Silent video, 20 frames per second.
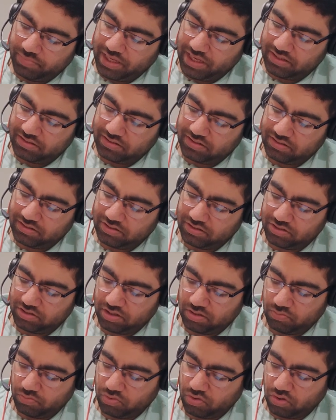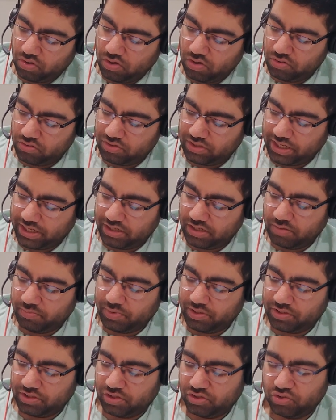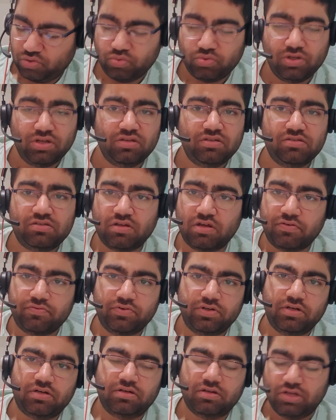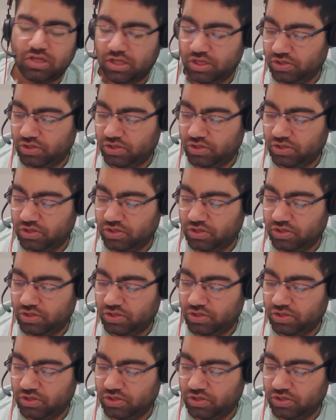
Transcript: makes a system call to send the message to the server.